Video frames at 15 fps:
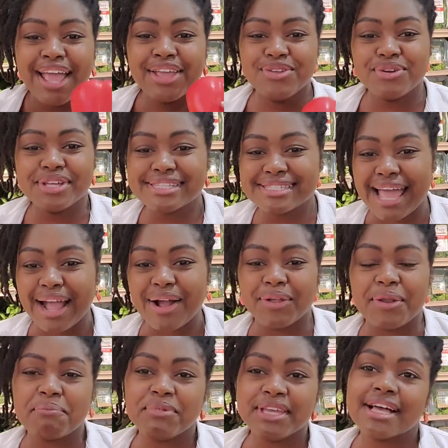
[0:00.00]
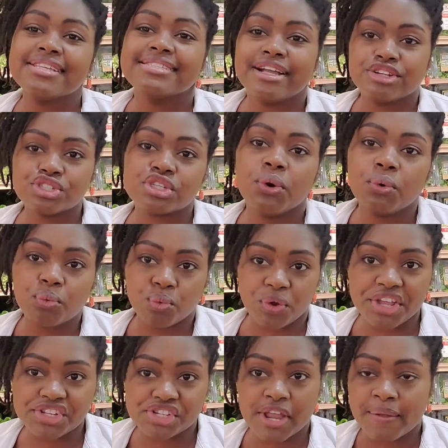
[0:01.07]
you can snack on them because they're so
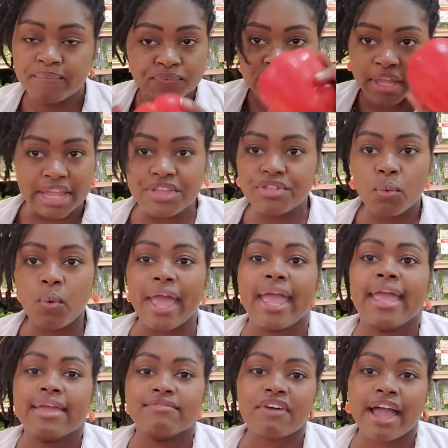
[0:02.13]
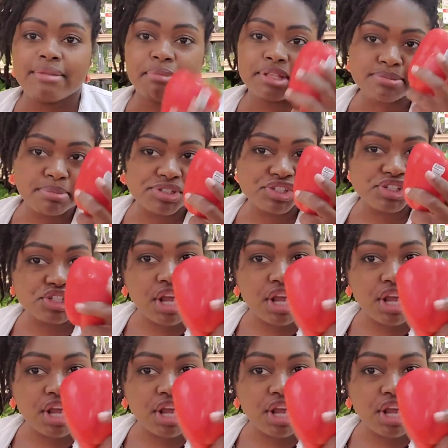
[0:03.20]
rich either way in vitamins, but just